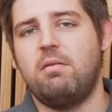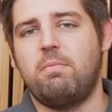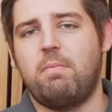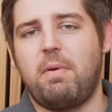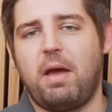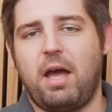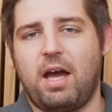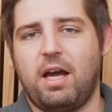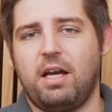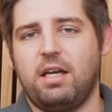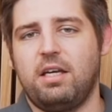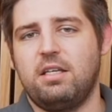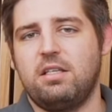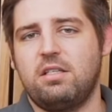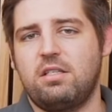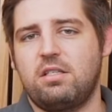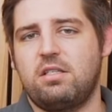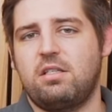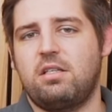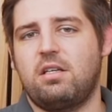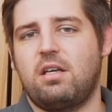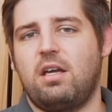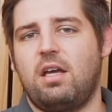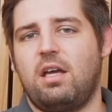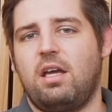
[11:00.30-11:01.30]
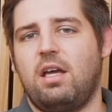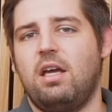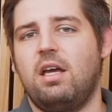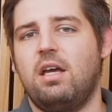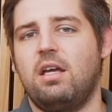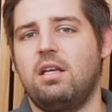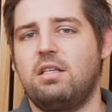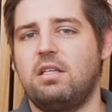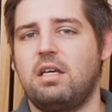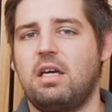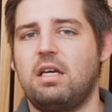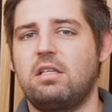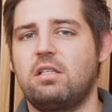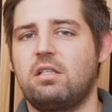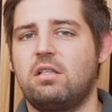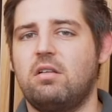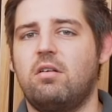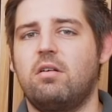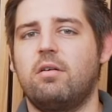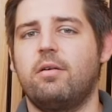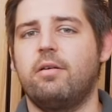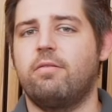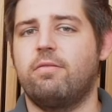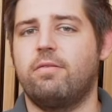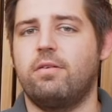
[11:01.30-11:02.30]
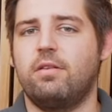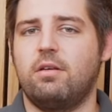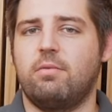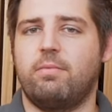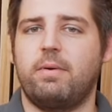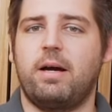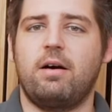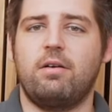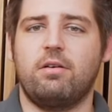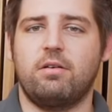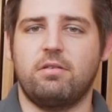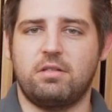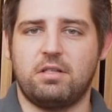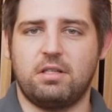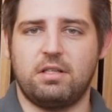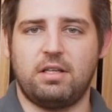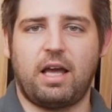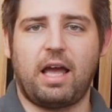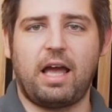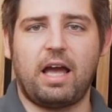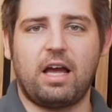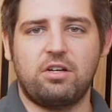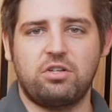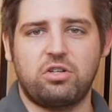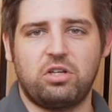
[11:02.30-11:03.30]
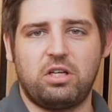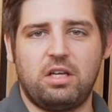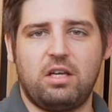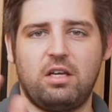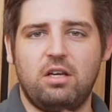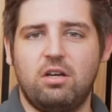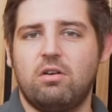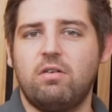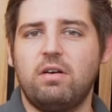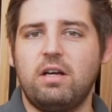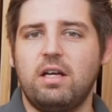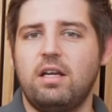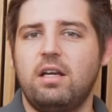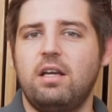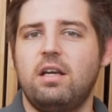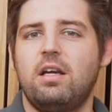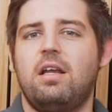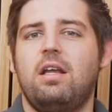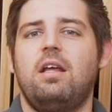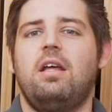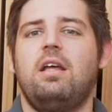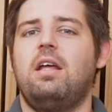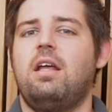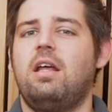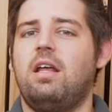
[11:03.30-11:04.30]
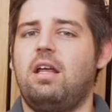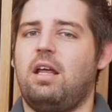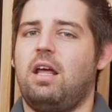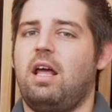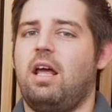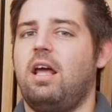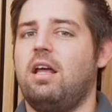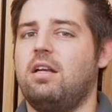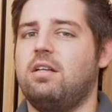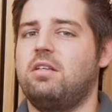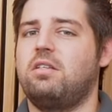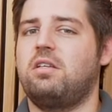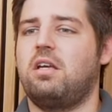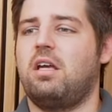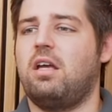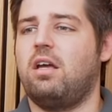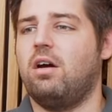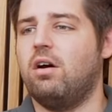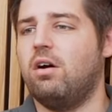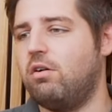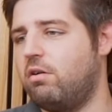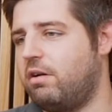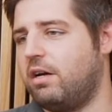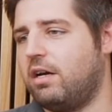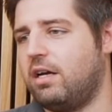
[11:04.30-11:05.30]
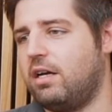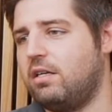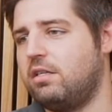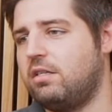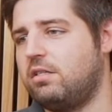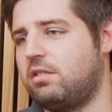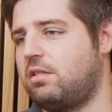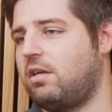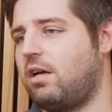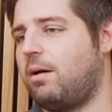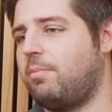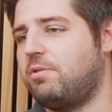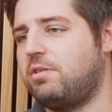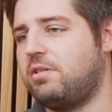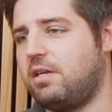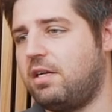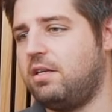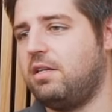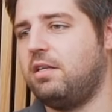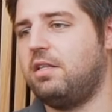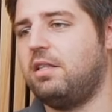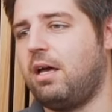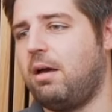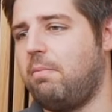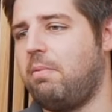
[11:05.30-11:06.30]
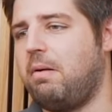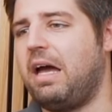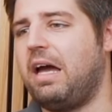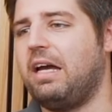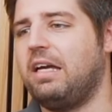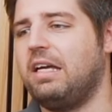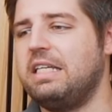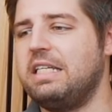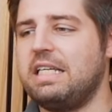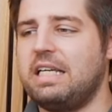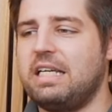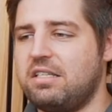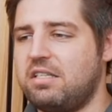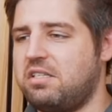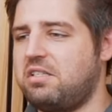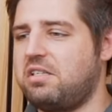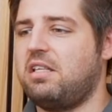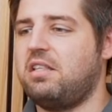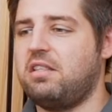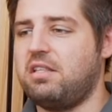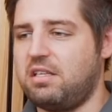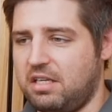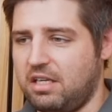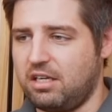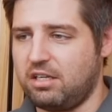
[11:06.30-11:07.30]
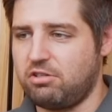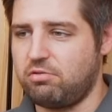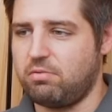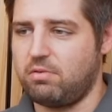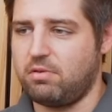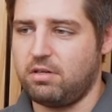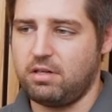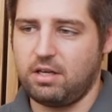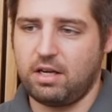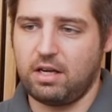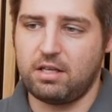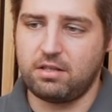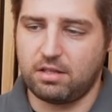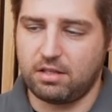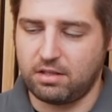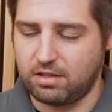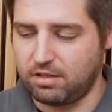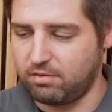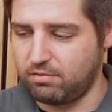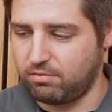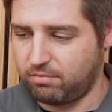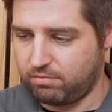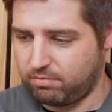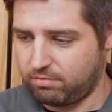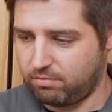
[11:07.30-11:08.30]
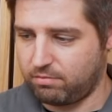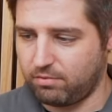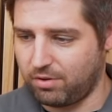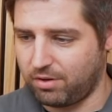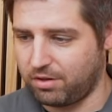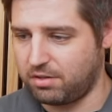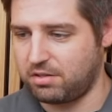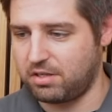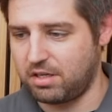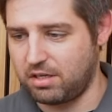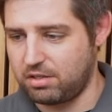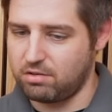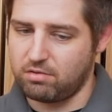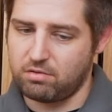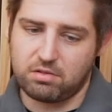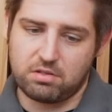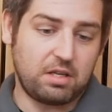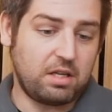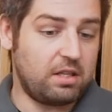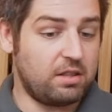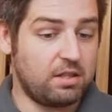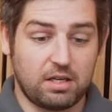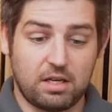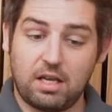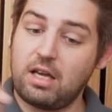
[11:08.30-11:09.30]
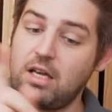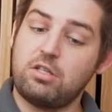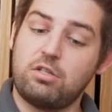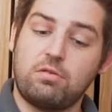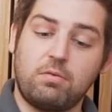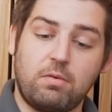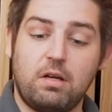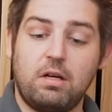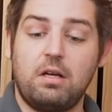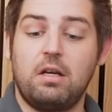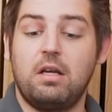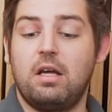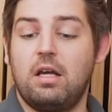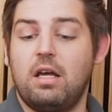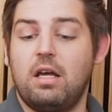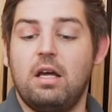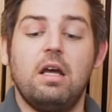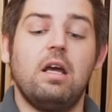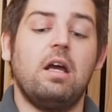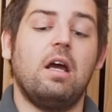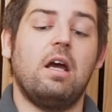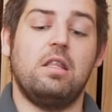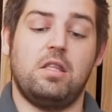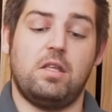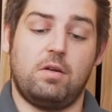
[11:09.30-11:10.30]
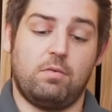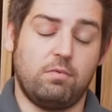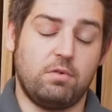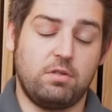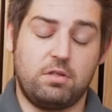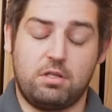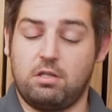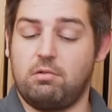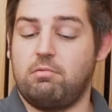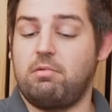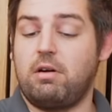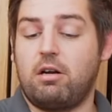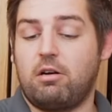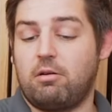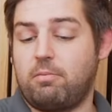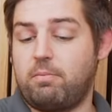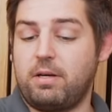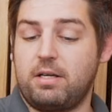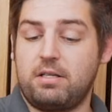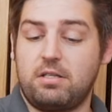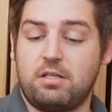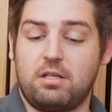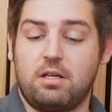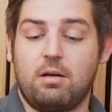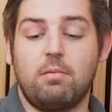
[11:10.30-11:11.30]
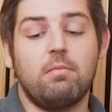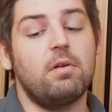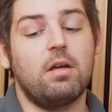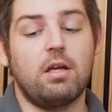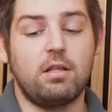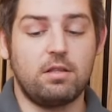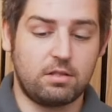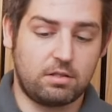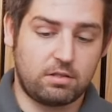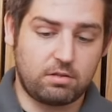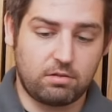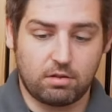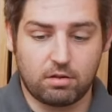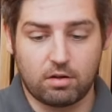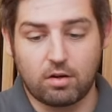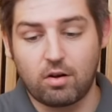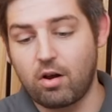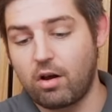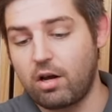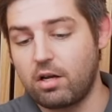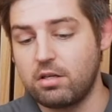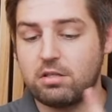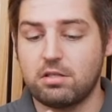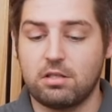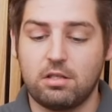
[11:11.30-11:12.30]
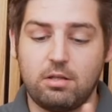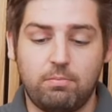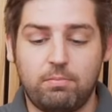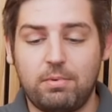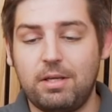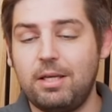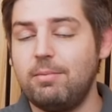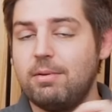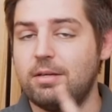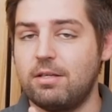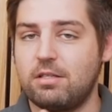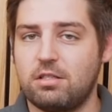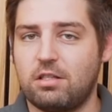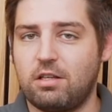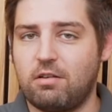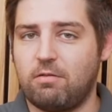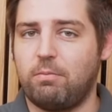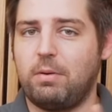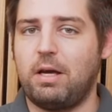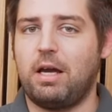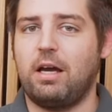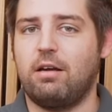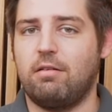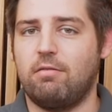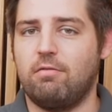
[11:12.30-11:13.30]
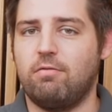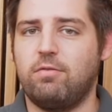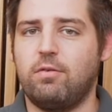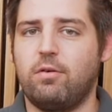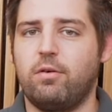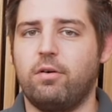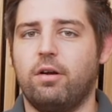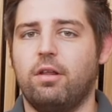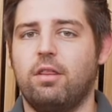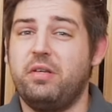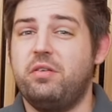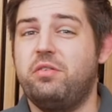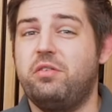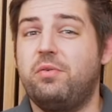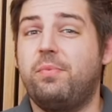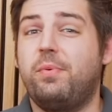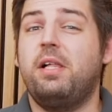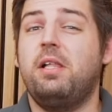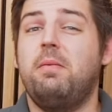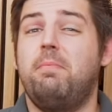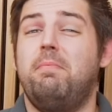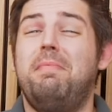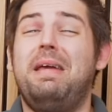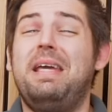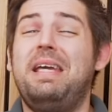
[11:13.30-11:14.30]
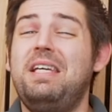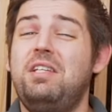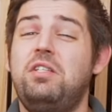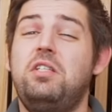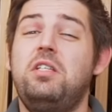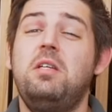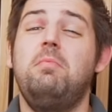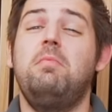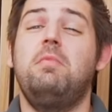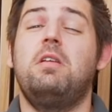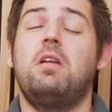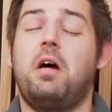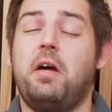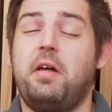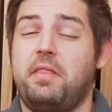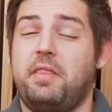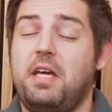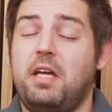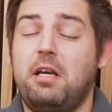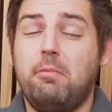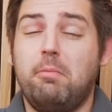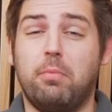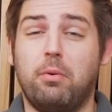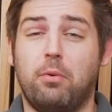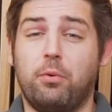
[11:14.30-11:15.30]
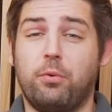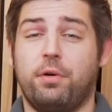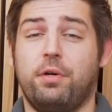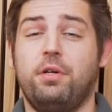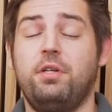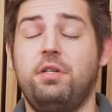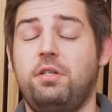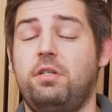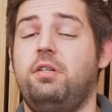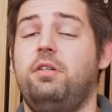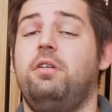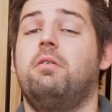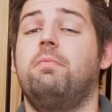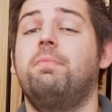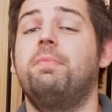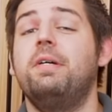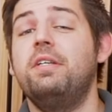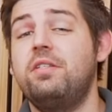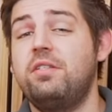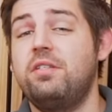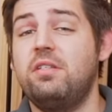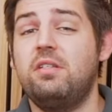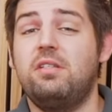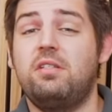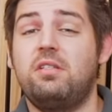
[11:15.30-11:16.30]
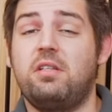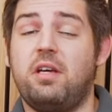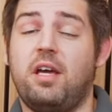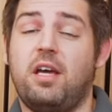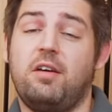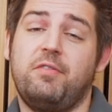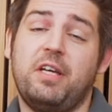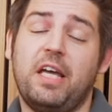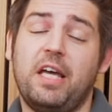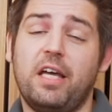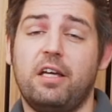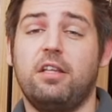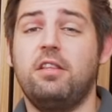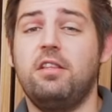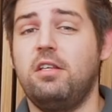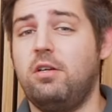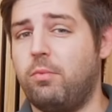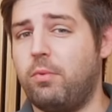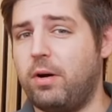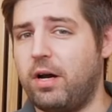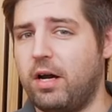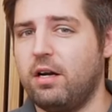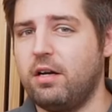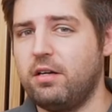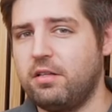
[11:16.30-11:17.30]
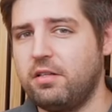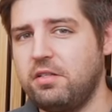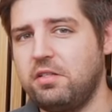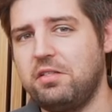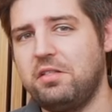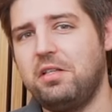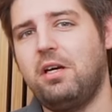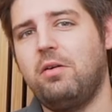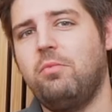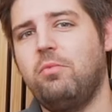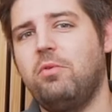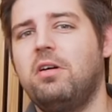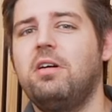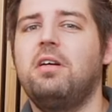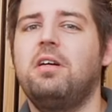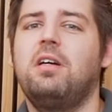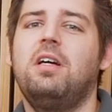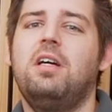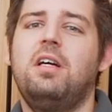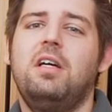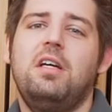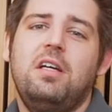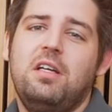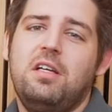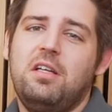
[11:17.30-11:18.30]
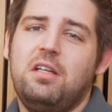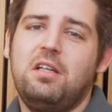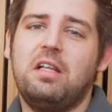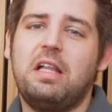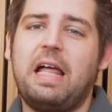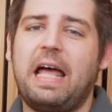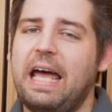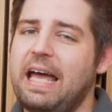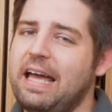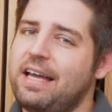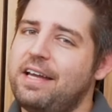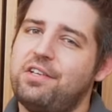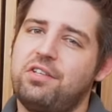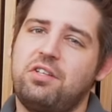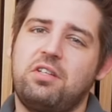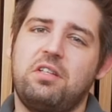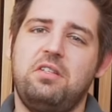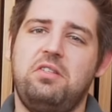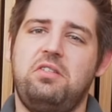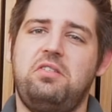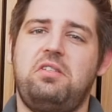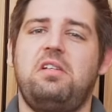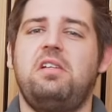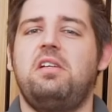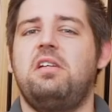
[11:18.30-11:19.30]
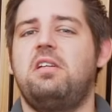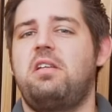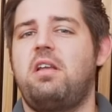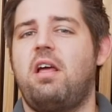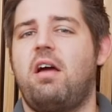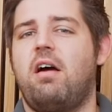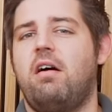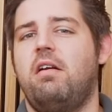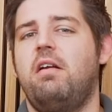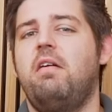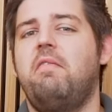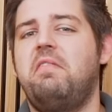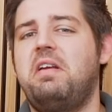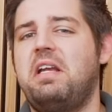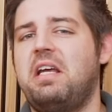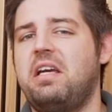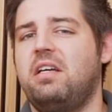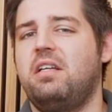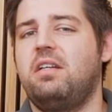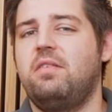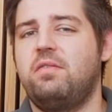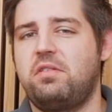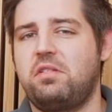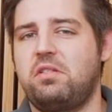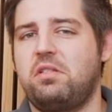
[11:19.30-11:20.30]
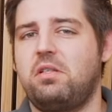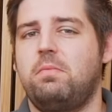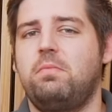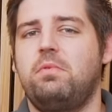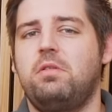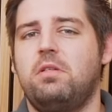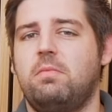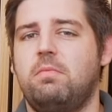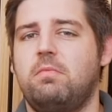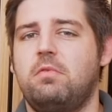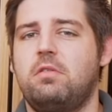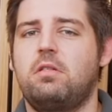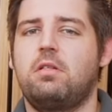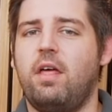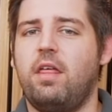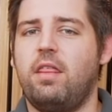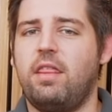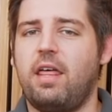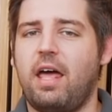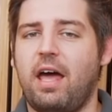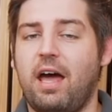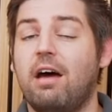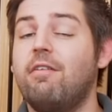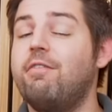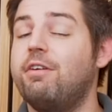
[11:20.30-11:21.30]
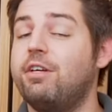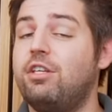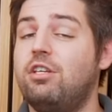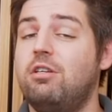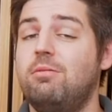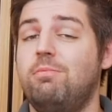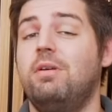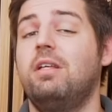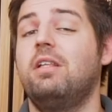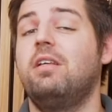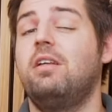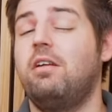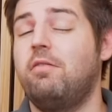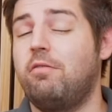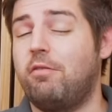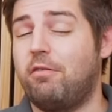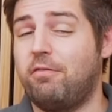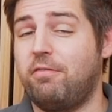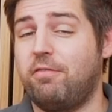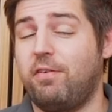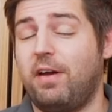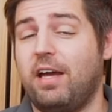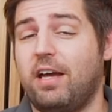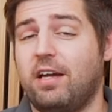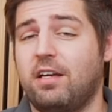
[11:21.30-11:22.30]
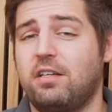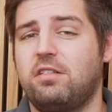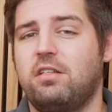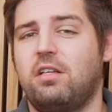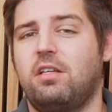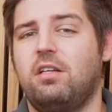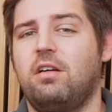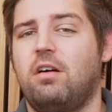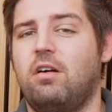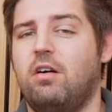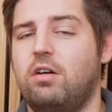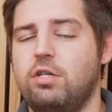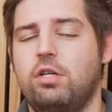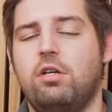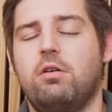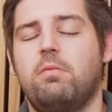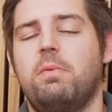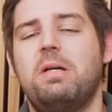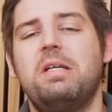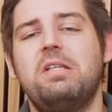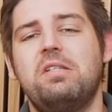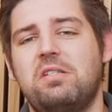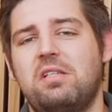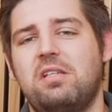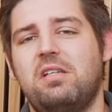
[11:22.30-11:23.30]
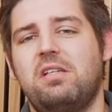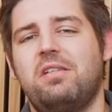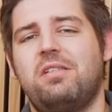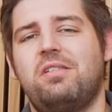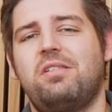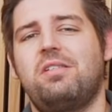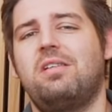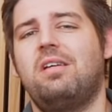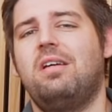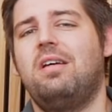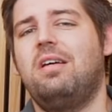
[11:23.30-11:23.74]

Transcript: packets, it takes longer for the router to actually hear it and say, okay, stop sending that packet and send the next one. And then the workstation will send the next one. And then once the router picks it up, and so they're constantly beaming stuff back and forth. So while it may seem not that important to your business to have a healthy wireless network, you'll actually see a ton of negative symptoms that have a cumulative effect on your business.